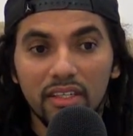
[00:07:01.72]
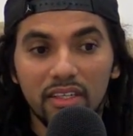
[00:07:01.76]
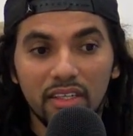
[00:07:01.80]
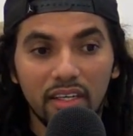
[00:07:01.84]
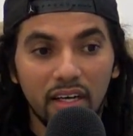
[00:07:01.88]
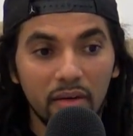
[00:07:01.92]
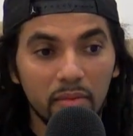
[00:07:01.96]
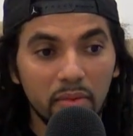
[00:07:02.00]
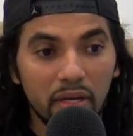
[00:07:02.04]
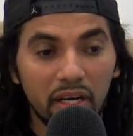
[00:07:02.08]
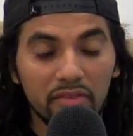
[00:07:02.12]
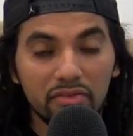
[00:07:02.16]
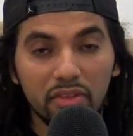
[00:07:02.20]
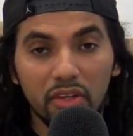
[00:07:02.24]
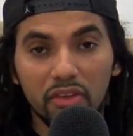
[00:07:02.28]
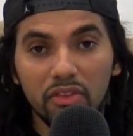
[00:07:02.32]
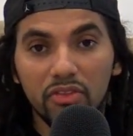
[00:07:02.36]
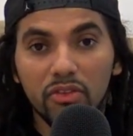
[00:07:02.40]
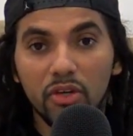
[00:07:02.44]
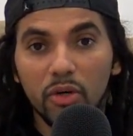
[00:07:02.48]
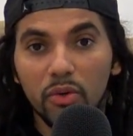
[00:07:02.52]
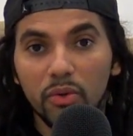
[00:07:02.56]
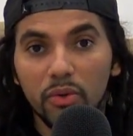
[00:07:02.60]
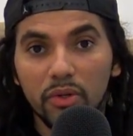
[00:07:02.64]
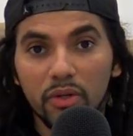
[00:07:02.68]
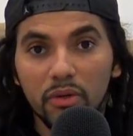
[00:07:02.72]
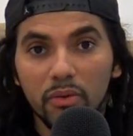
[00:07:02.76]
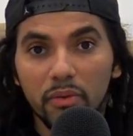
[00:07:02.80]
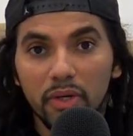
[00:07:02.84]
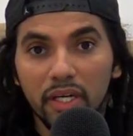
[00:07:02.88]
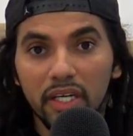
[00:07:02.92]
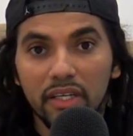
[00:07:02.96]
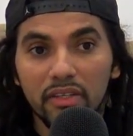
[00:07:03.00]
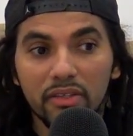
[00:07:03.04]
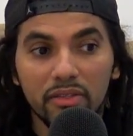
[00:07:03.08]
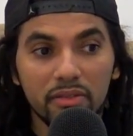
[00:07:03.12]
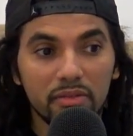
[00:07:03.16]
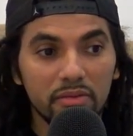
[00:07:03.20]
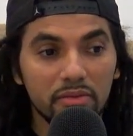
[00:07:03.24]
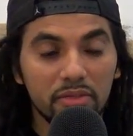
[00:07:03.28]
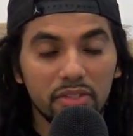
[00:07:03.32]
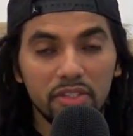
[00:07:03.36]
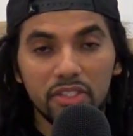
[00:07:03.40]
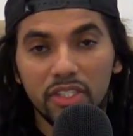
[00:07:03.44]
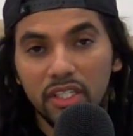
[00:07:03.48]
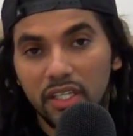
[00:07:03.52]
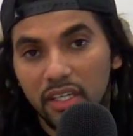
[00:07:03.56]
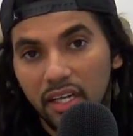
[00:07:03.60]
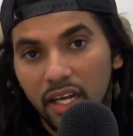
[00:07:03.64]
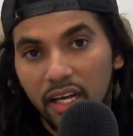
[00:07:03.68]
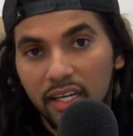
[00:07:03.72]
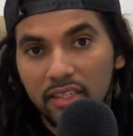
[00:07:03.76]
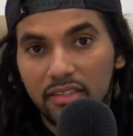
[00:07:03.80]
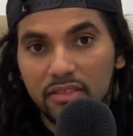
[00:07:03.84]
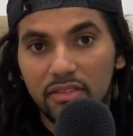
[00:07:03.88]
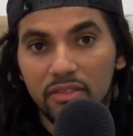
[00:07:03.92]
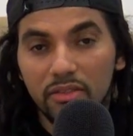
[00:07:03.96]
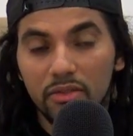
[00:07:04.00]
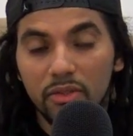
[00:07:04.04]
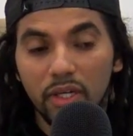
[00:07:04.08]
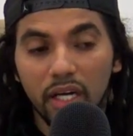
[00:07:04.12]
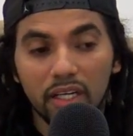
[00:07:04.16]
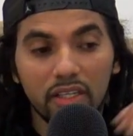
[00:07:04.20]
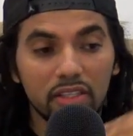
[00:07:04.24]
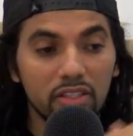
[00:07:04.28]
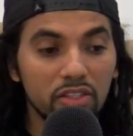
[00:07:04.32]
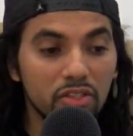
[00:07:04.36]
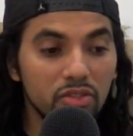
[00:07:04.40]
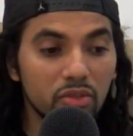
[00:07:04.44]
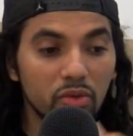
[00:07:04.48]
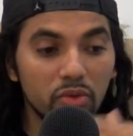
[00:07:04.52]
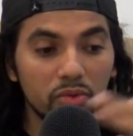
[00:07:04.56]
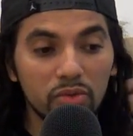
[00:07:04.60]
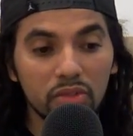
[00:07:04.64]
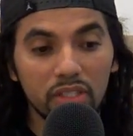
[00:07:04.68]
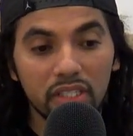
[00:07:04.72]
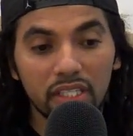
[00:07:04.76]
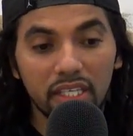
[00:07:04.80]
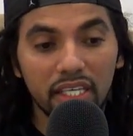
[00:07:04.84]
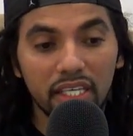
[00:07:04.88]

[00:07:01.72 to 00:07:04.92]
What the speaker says: I'm gonna have to throw it away or chillax, or I could just only